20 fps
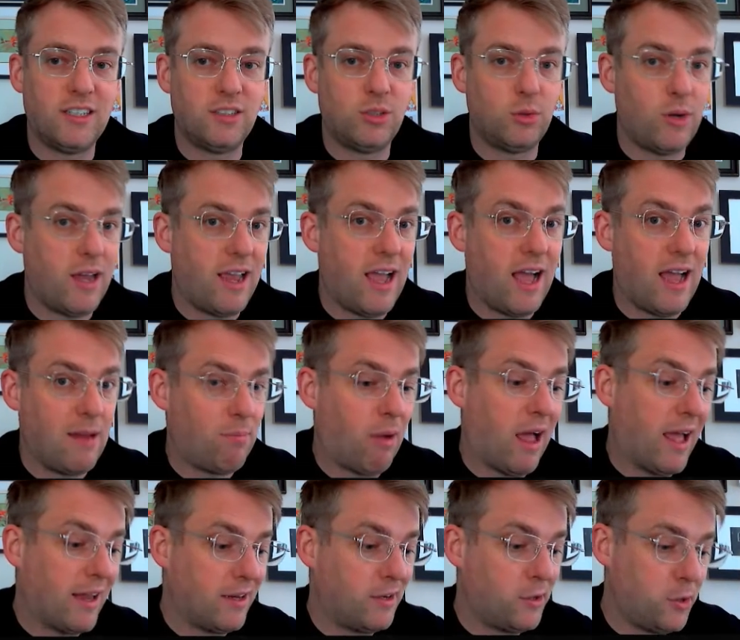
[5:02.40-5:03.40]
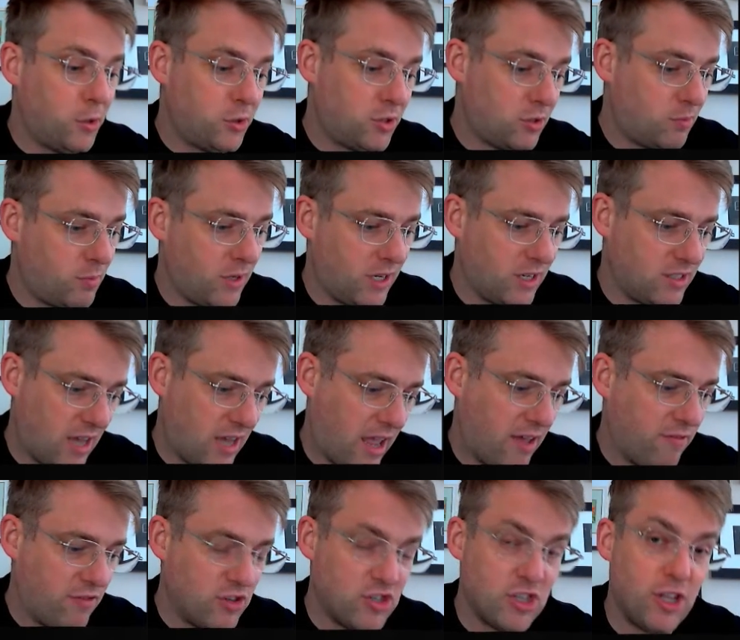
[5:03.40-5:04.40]
to a hypotenuse because f
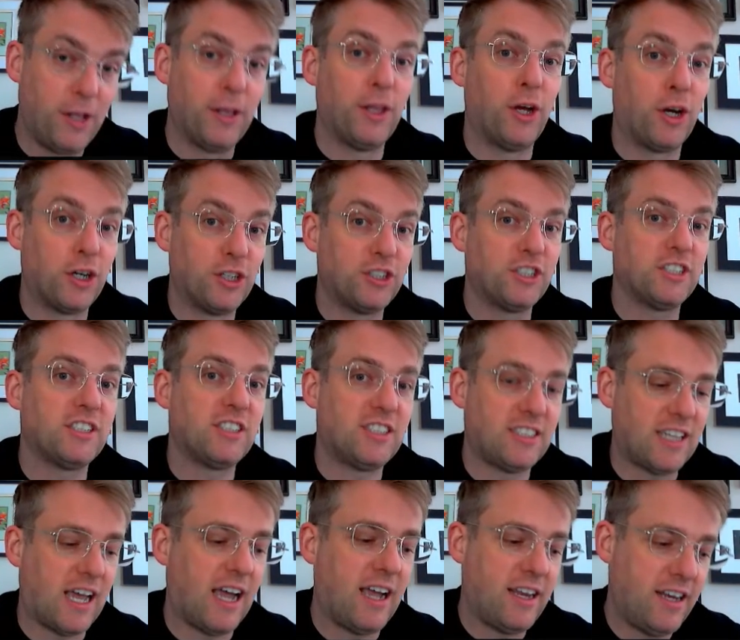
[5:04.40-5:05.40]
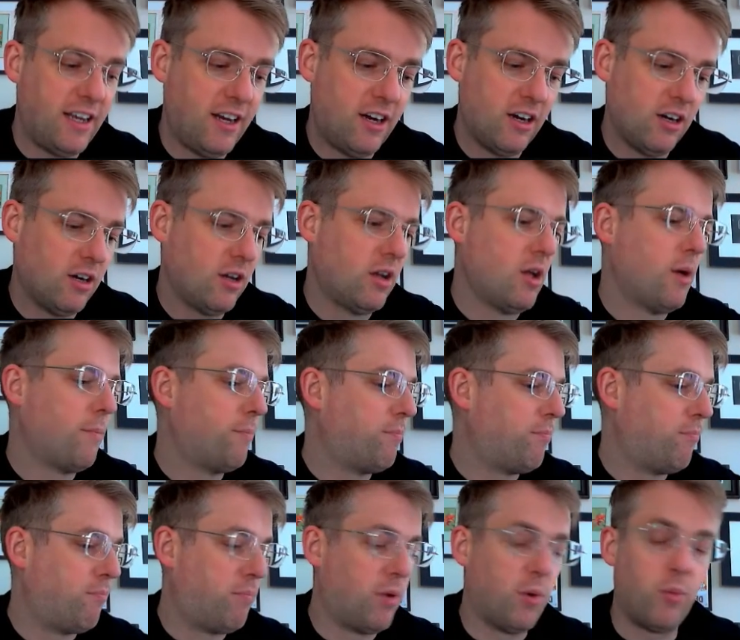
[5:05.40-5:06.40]
is the largest side here,
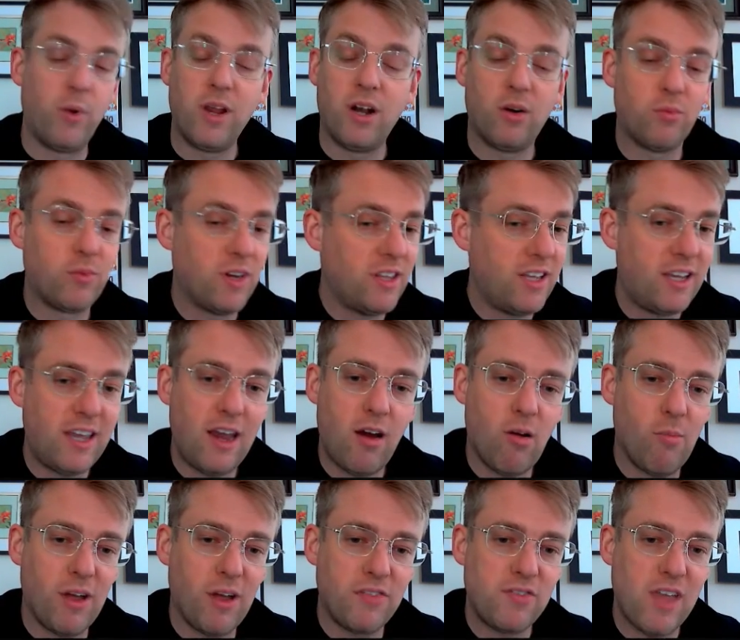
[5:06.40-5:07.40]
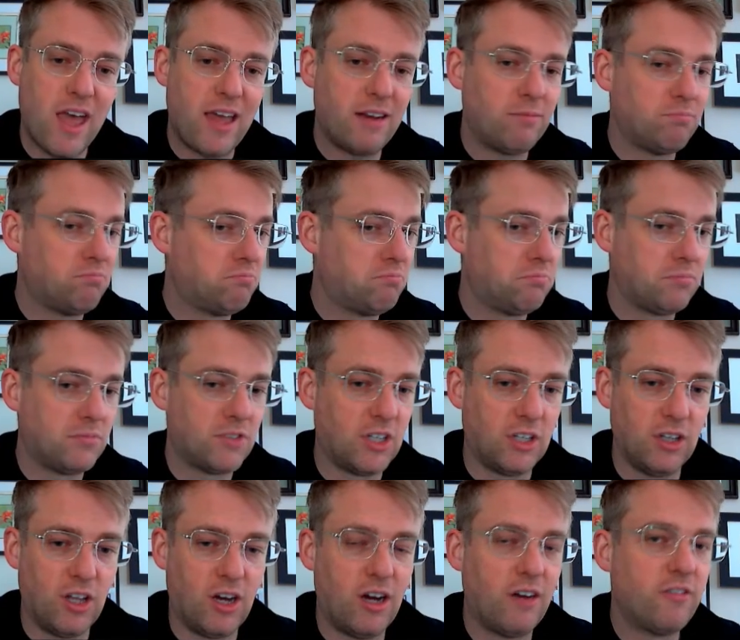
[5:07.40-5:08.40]
but we don't really care about that. The
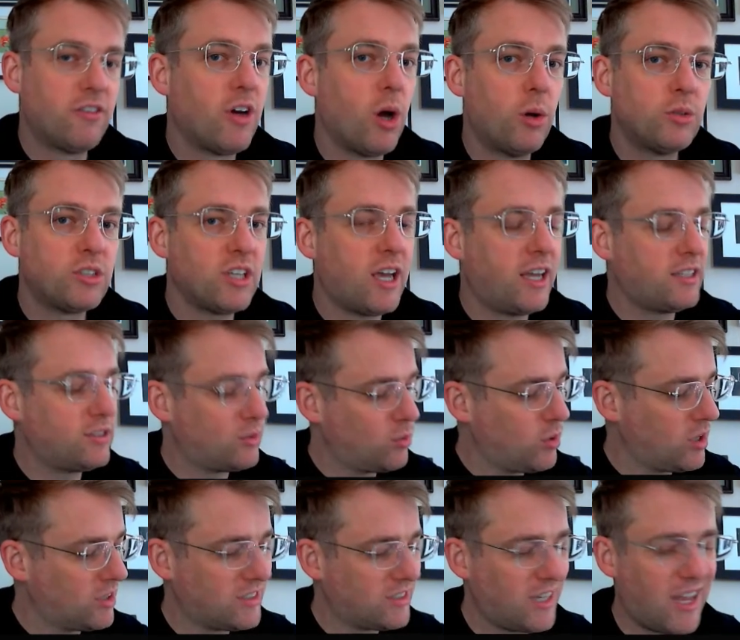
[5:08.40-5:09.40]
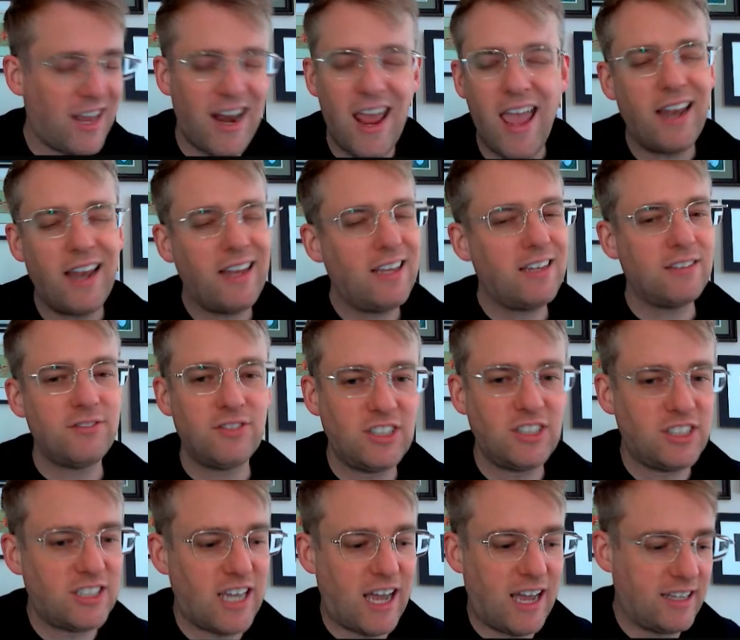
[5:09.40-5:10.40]
law of cosines works on any of the
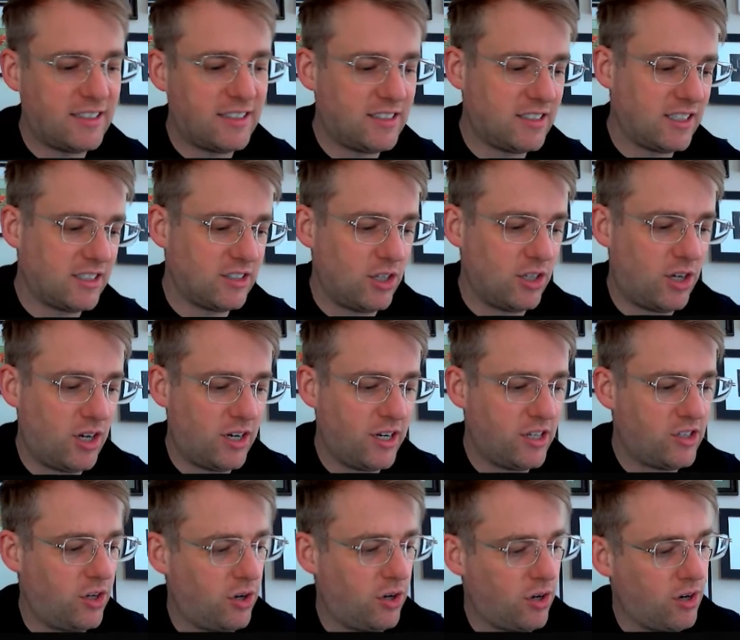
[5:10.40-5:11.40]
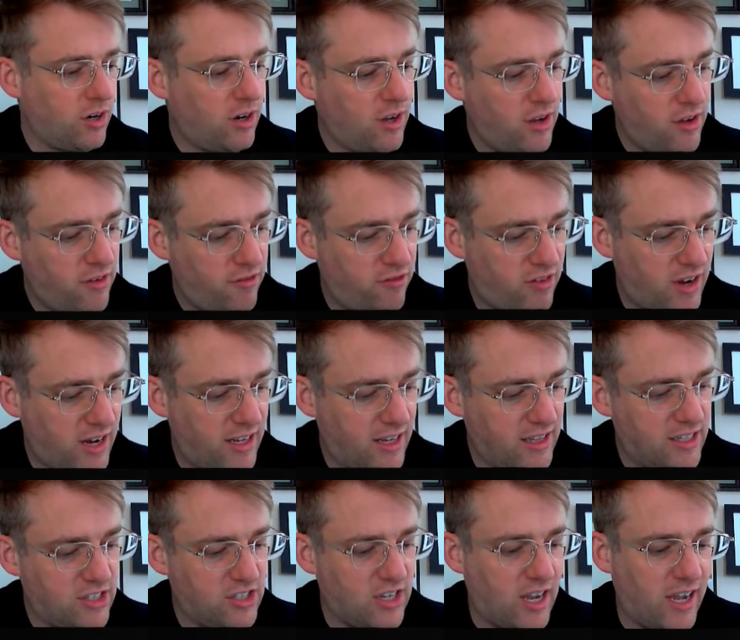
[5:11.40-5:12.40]
sides as long as you're finding the
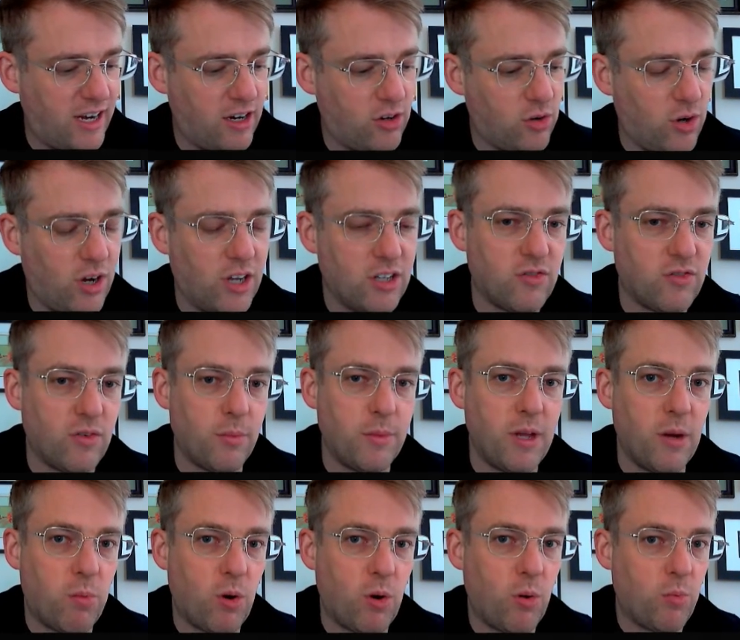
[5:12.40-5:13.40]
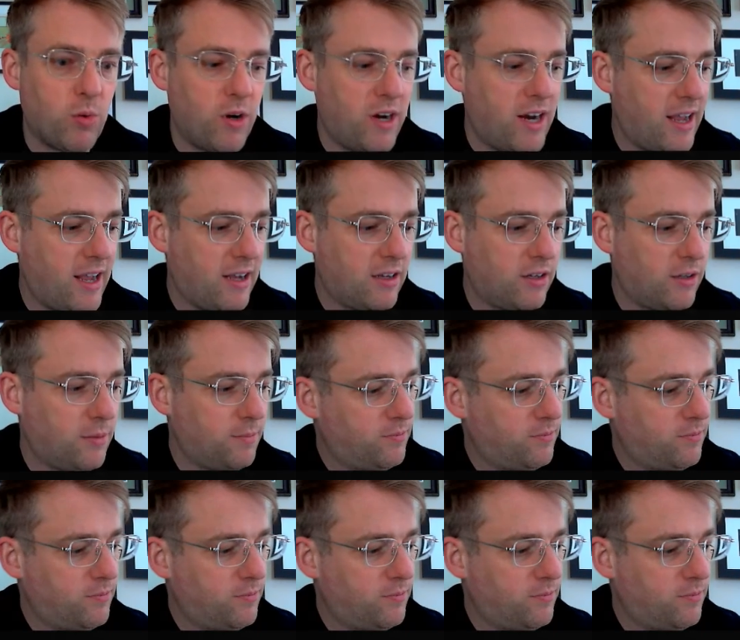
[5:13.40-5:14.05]
side across from the appropriate angle.